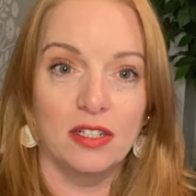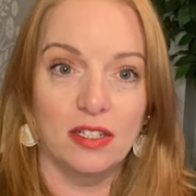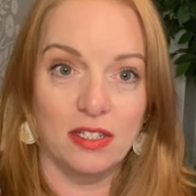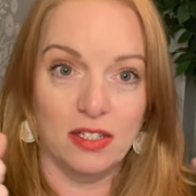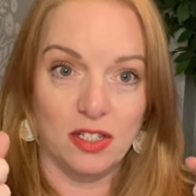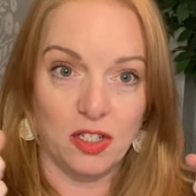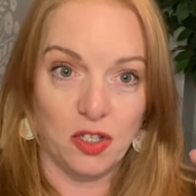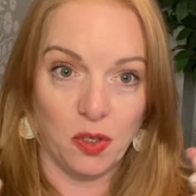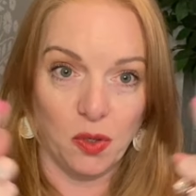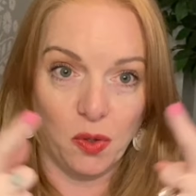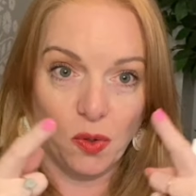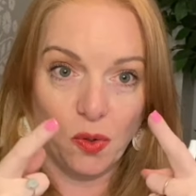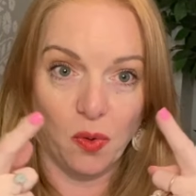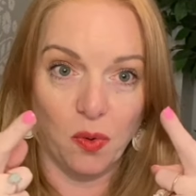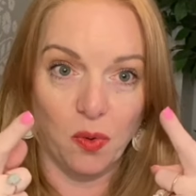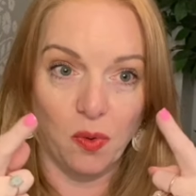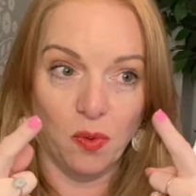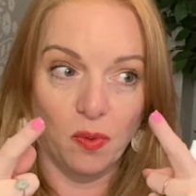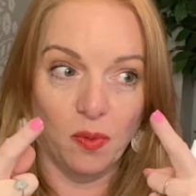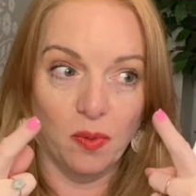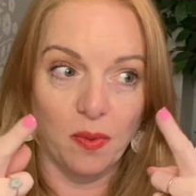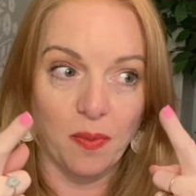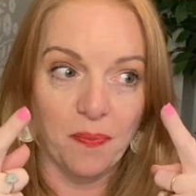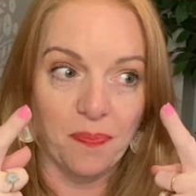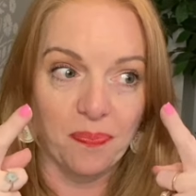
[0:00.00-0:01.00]

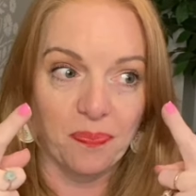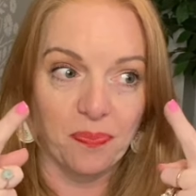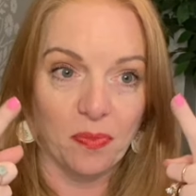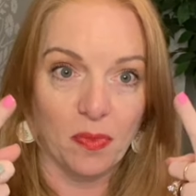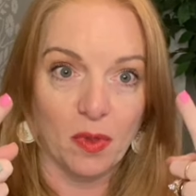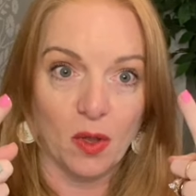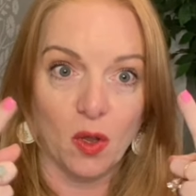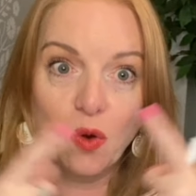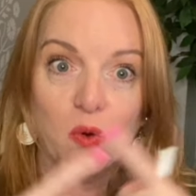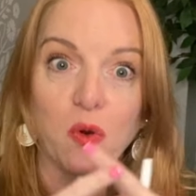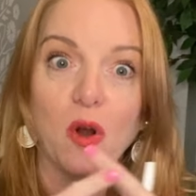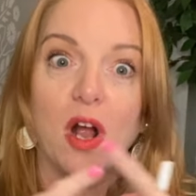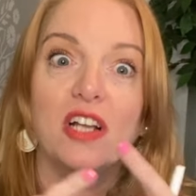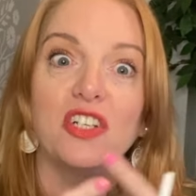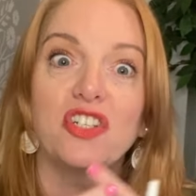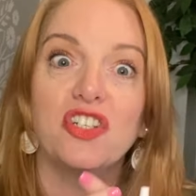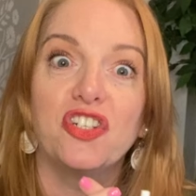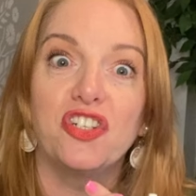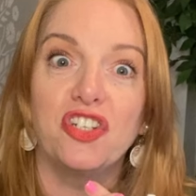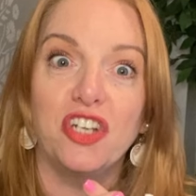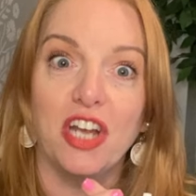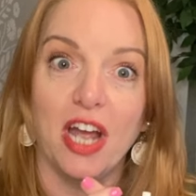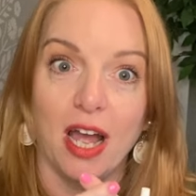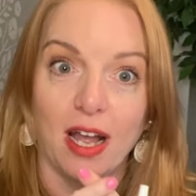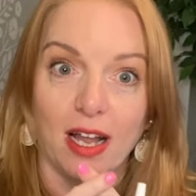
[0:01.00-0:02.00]
to cross
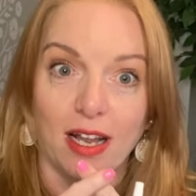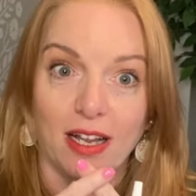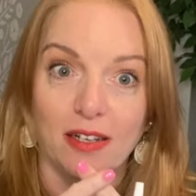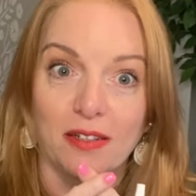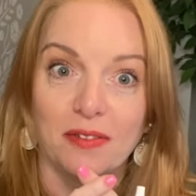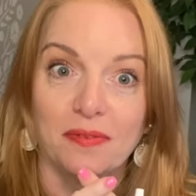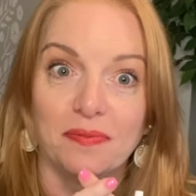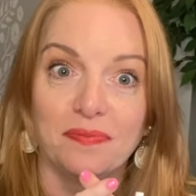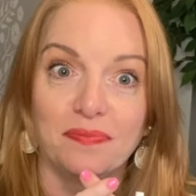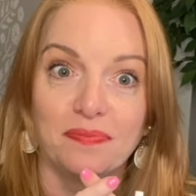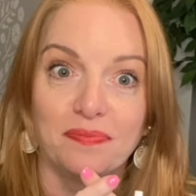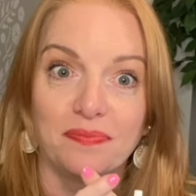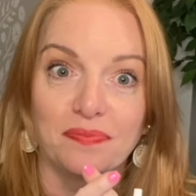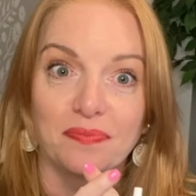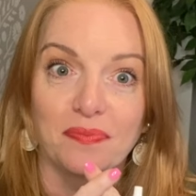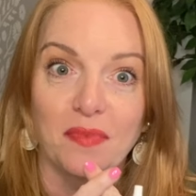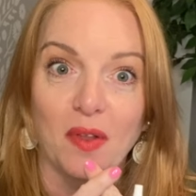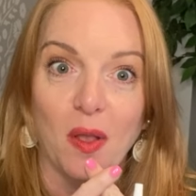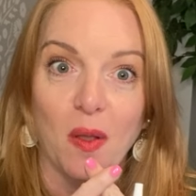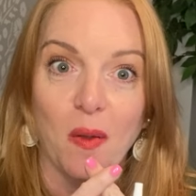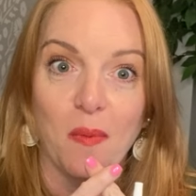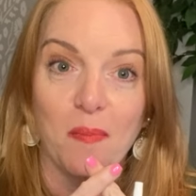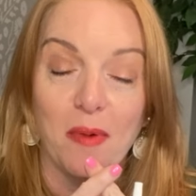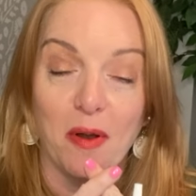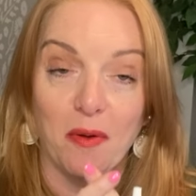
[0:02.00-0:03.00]
check
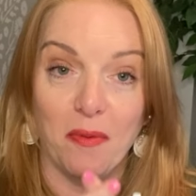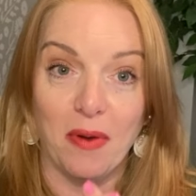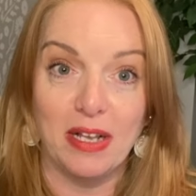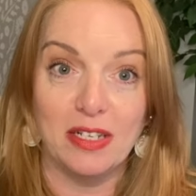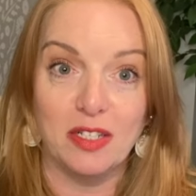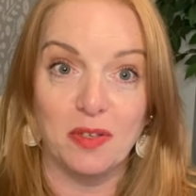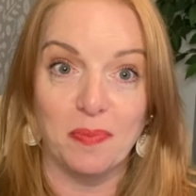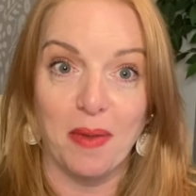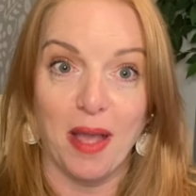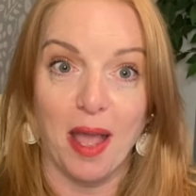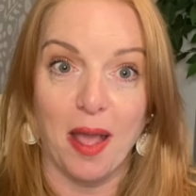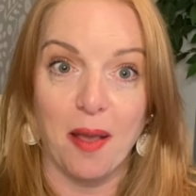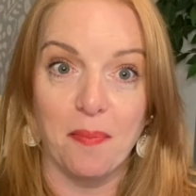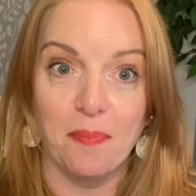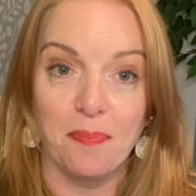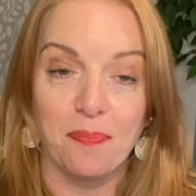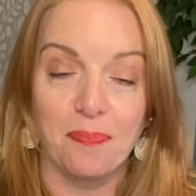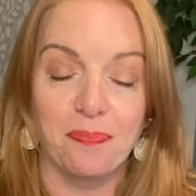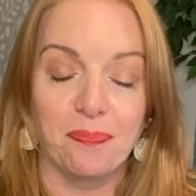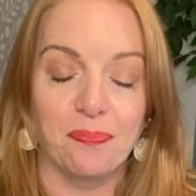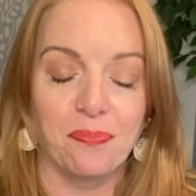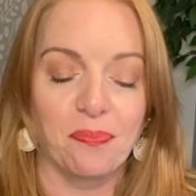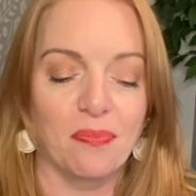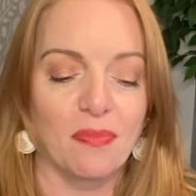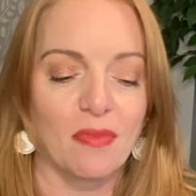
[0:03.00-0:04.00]
my resume.
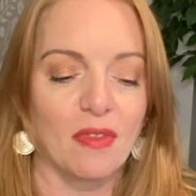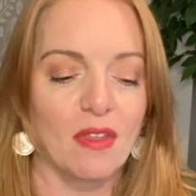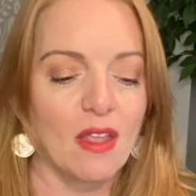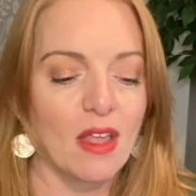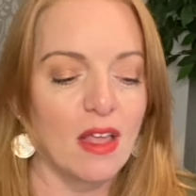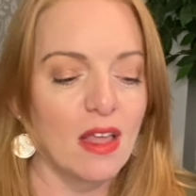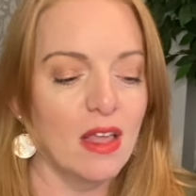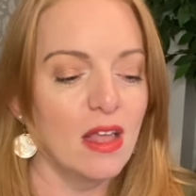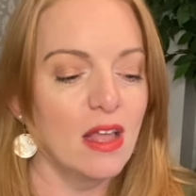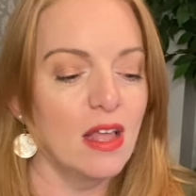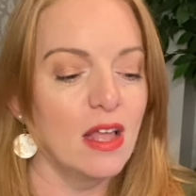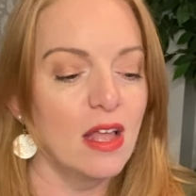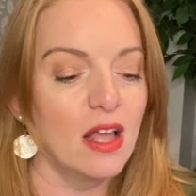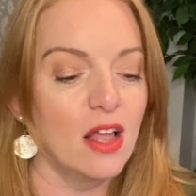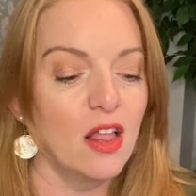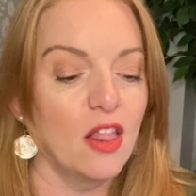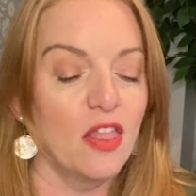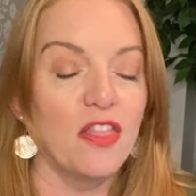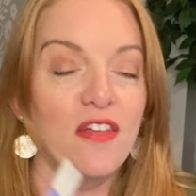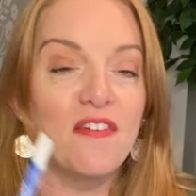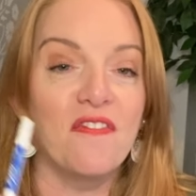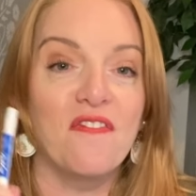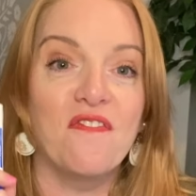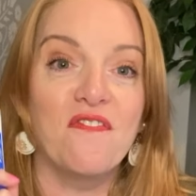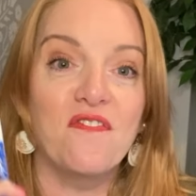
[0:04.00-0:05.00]

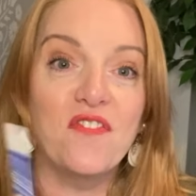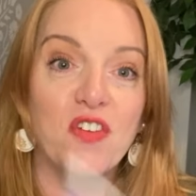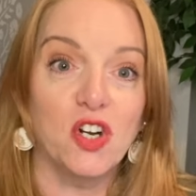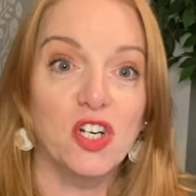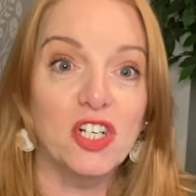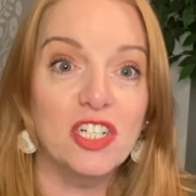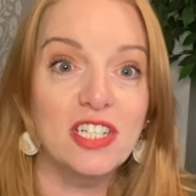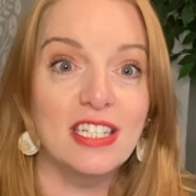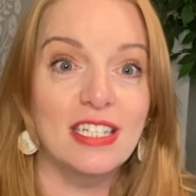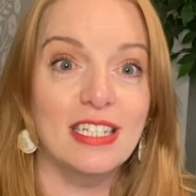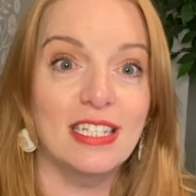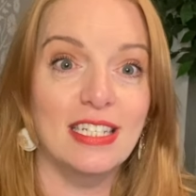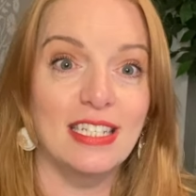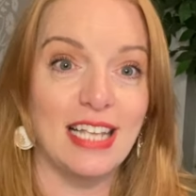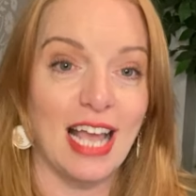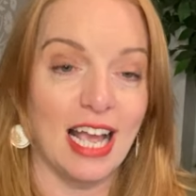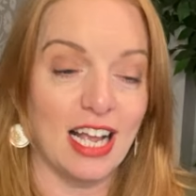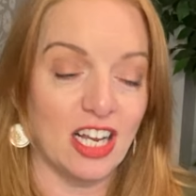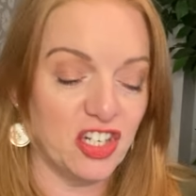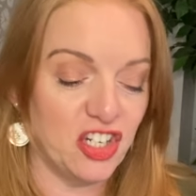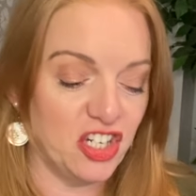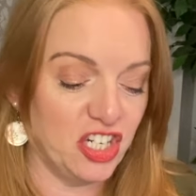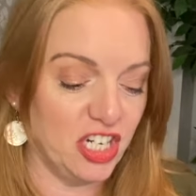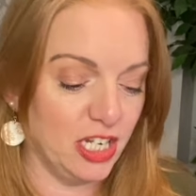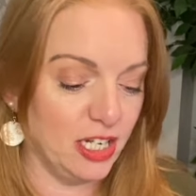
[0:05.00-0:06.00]
The first
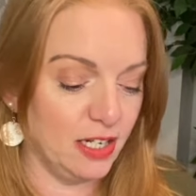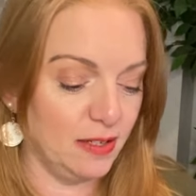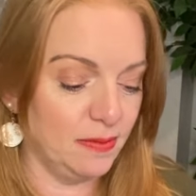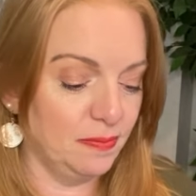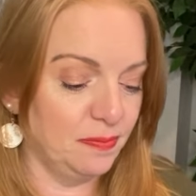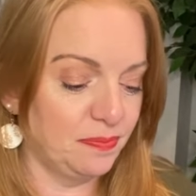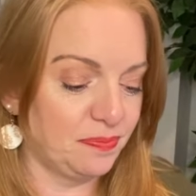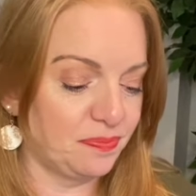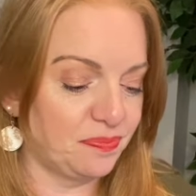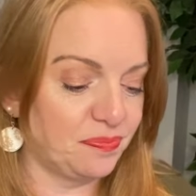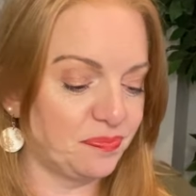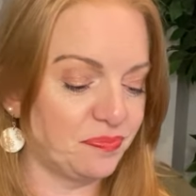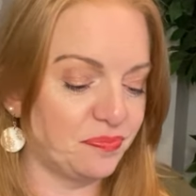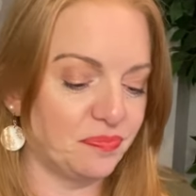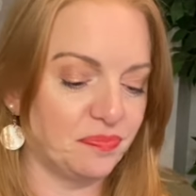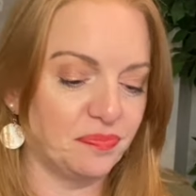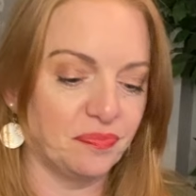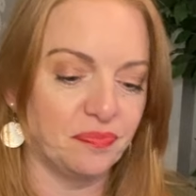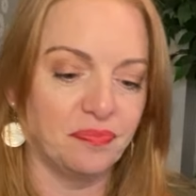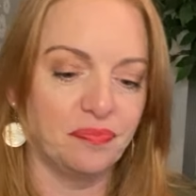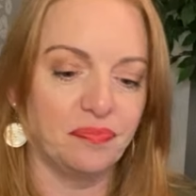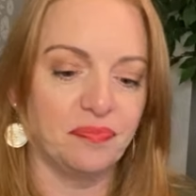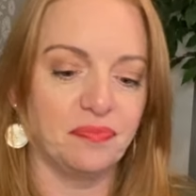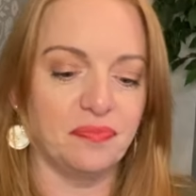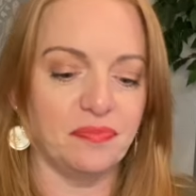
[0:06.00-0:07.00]
section,
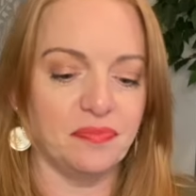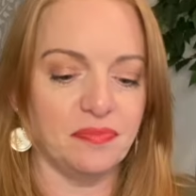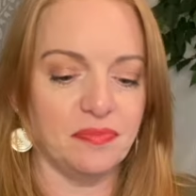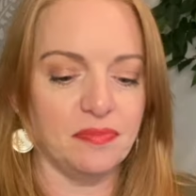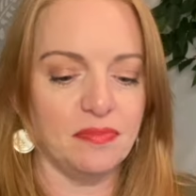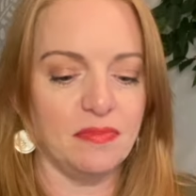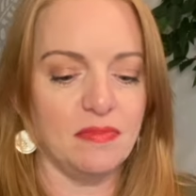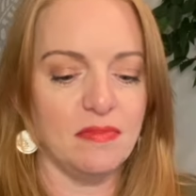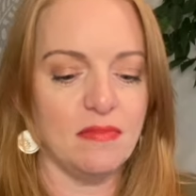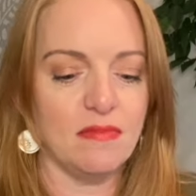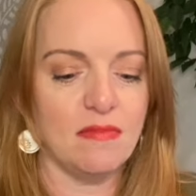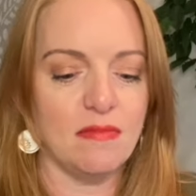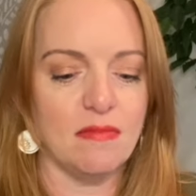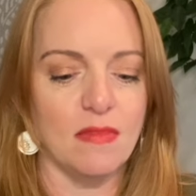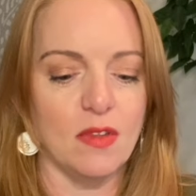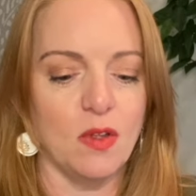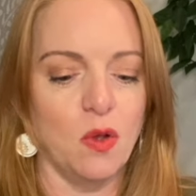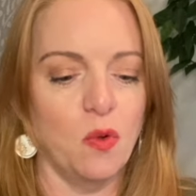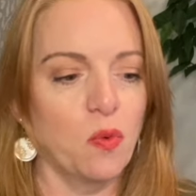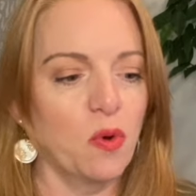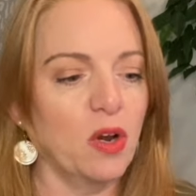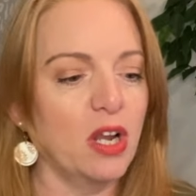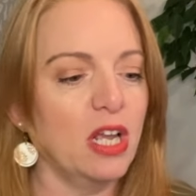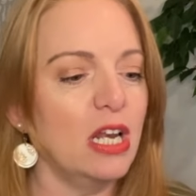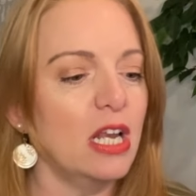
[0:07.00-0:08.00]

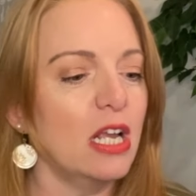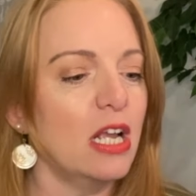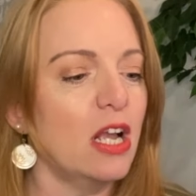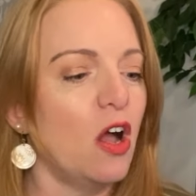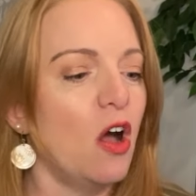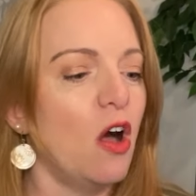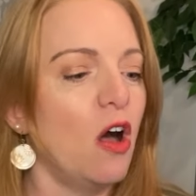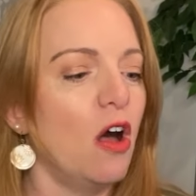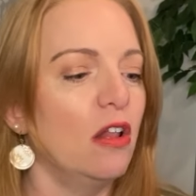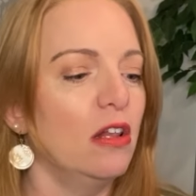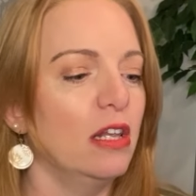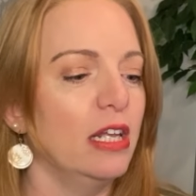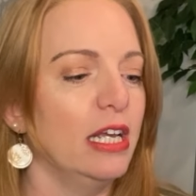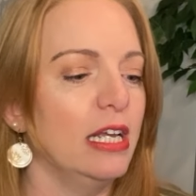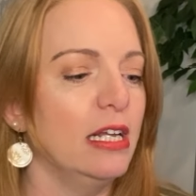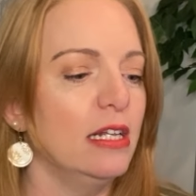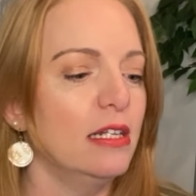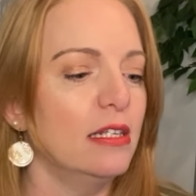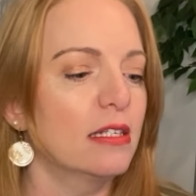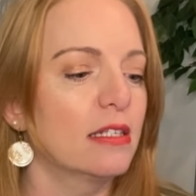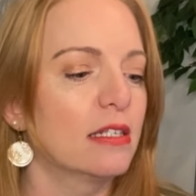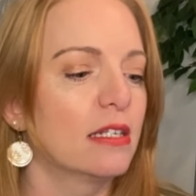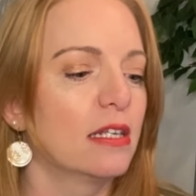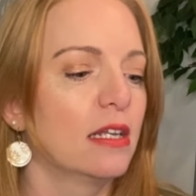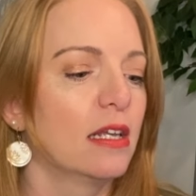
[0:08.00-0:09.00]
we're going to call
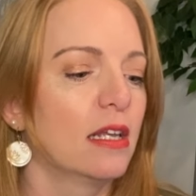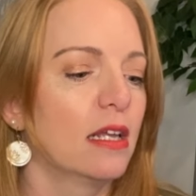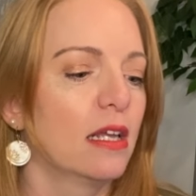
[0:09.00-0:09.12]
it